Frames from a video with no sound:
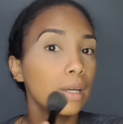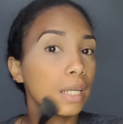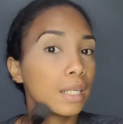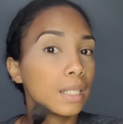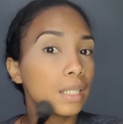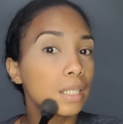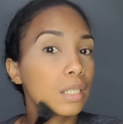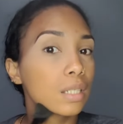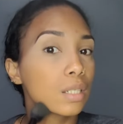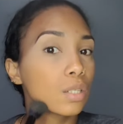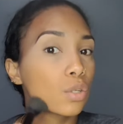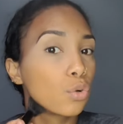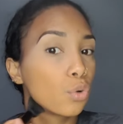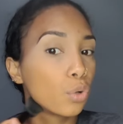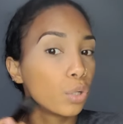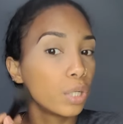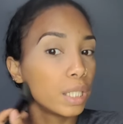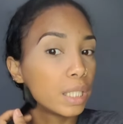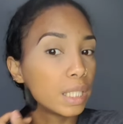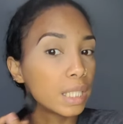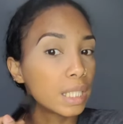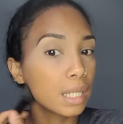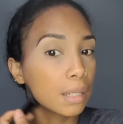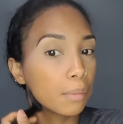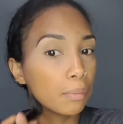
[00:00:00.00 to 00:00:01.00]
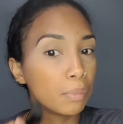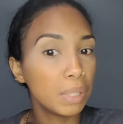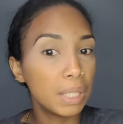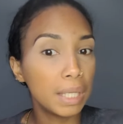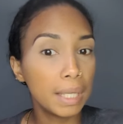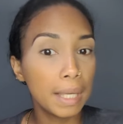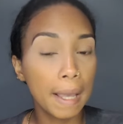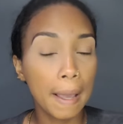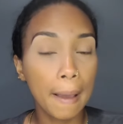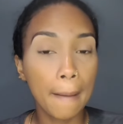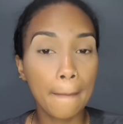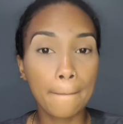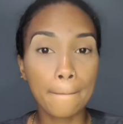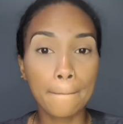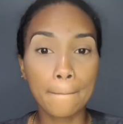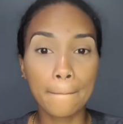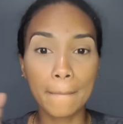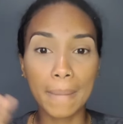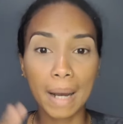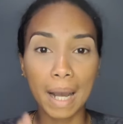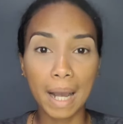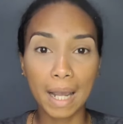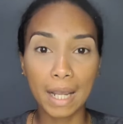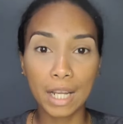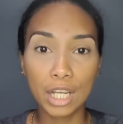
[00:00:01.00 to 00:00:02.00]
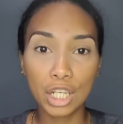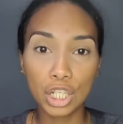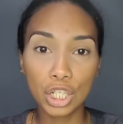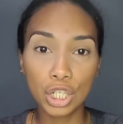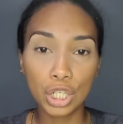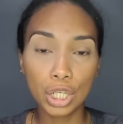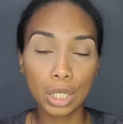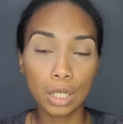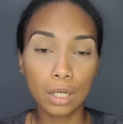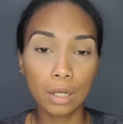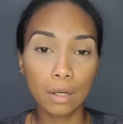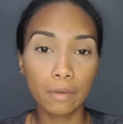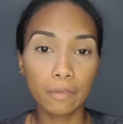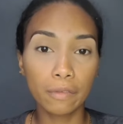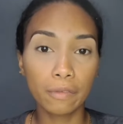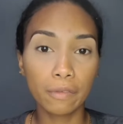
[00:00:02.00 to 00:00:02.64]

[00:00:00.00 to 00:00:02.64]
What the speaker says: it's going to be my shade of